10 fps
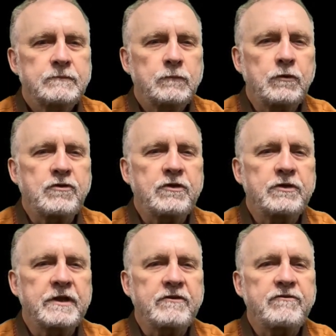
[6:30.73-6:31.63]
We'll see you
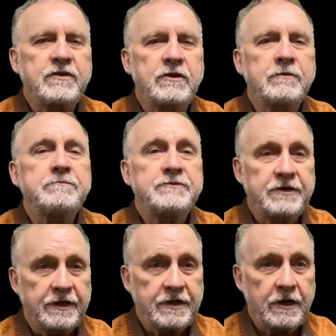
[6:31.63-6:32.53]
in the next video.
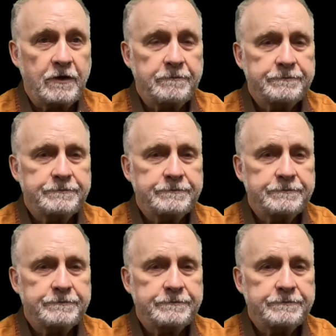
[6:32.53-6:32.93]
Take care.